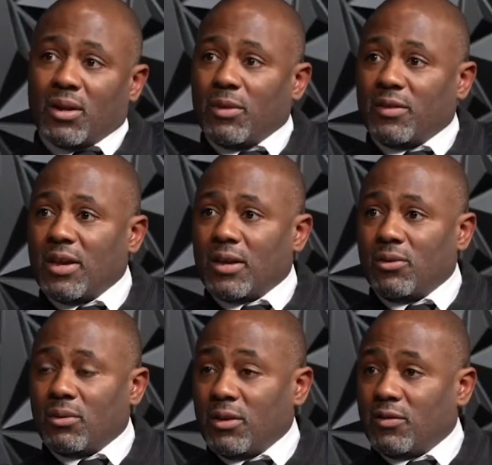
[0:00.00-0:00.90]

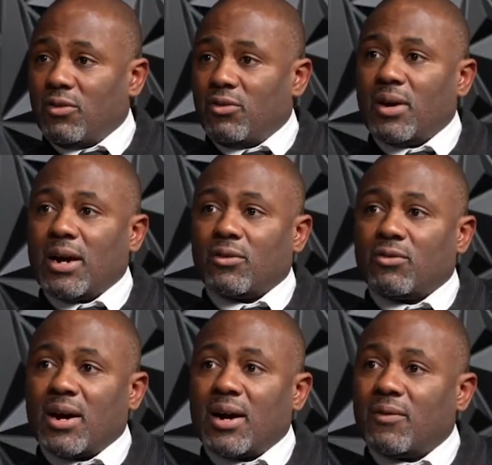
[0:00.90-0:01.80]
me teach you how to
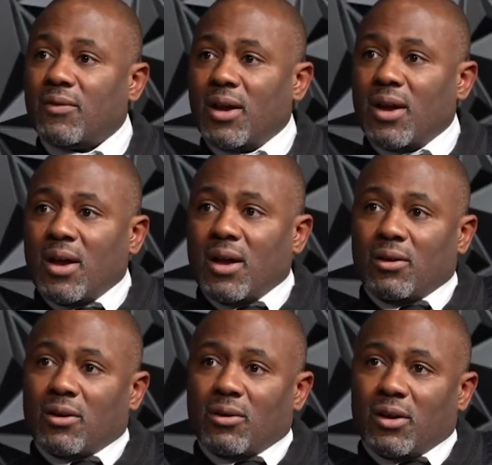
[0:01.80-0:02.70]
drive.
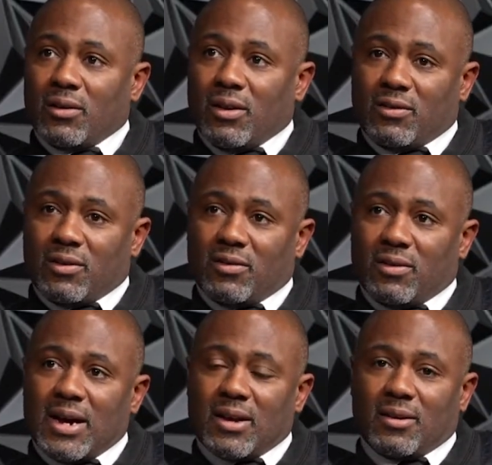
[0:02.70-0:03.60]
It's
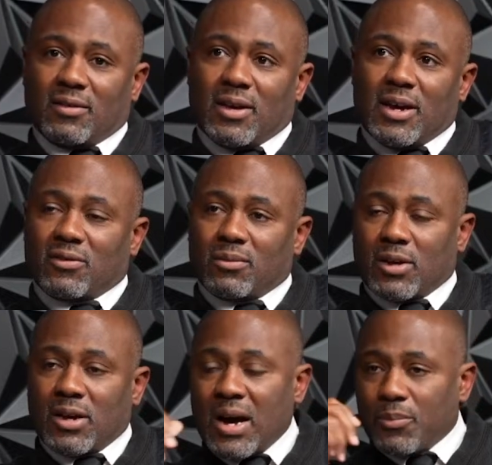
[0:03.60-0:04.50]
not some
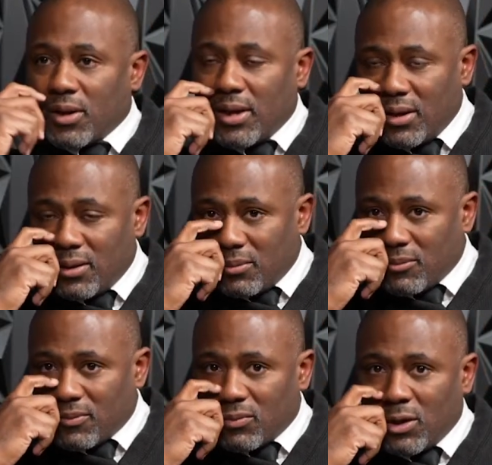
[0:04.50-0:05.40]
complicated
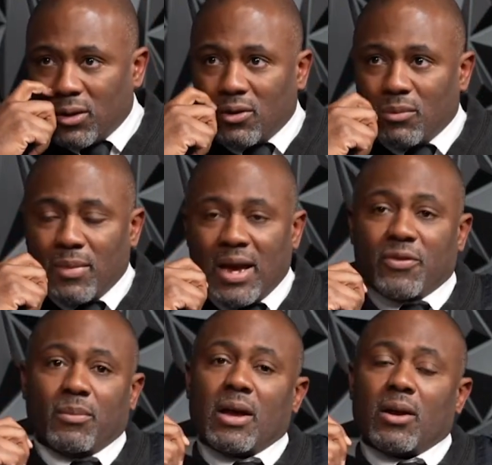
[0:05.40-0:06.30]

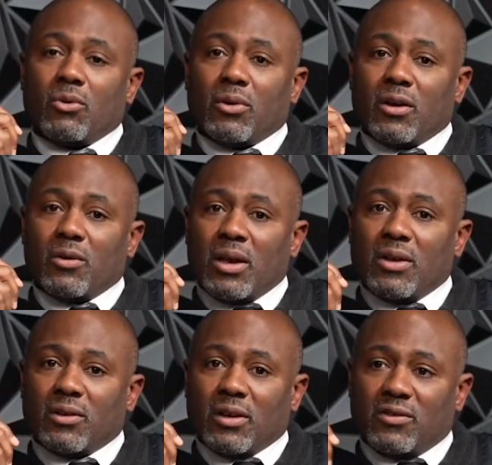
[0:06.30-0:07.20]
mathematical
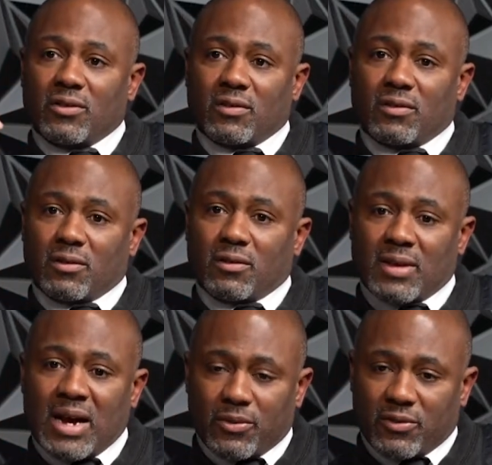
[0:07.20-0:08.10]
equation. Is just
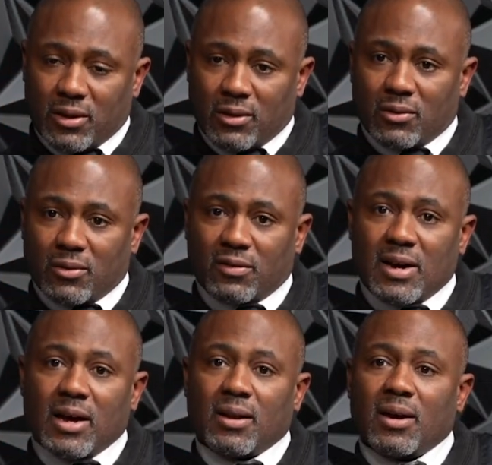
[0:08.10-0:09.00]
stop sitting on the
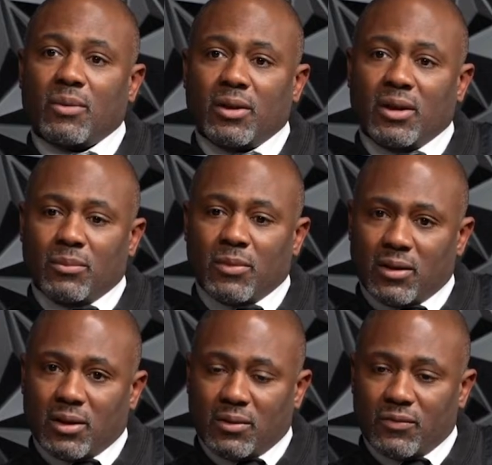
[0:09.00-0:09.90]
sideline. We need men
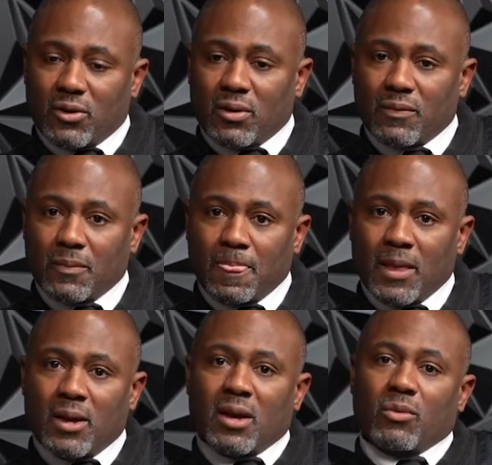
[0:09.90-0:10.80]
to get involved.
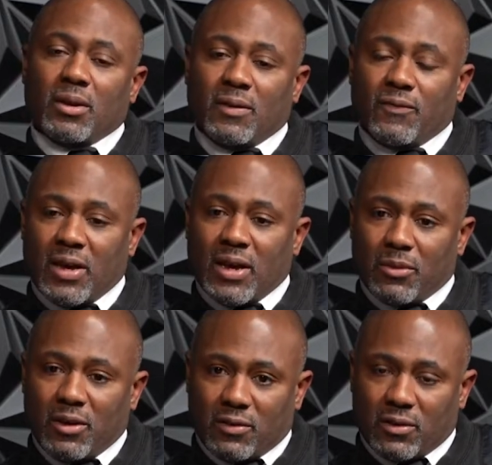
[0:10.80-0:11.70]
We need
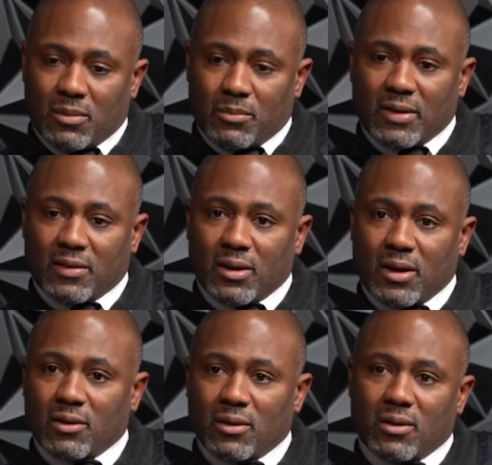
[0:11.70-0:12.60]
families to come back
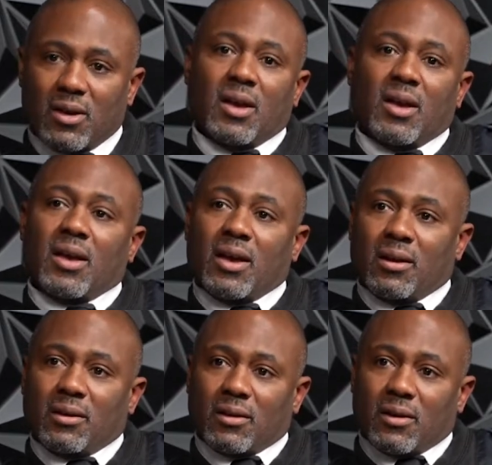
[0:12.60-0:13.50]
together.
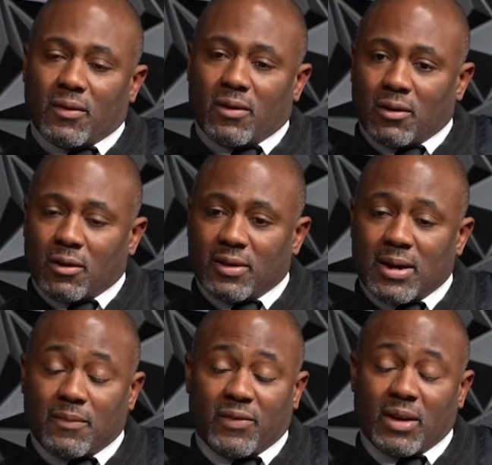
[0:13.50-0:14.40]
And all the
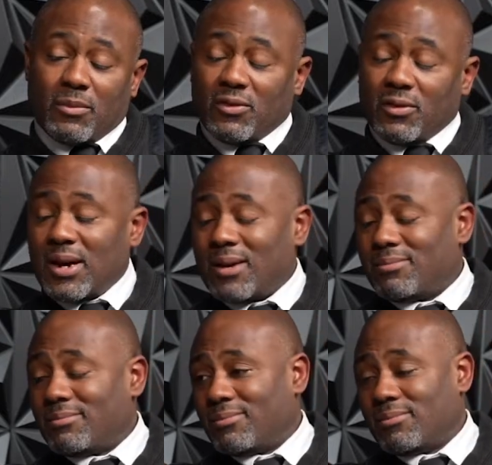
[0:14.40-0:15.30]
time, families are not
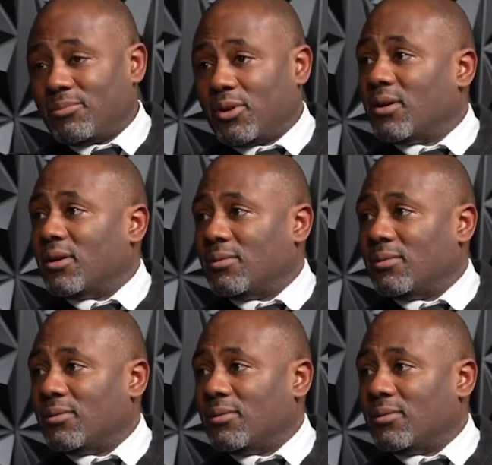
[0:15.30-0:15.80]
blood.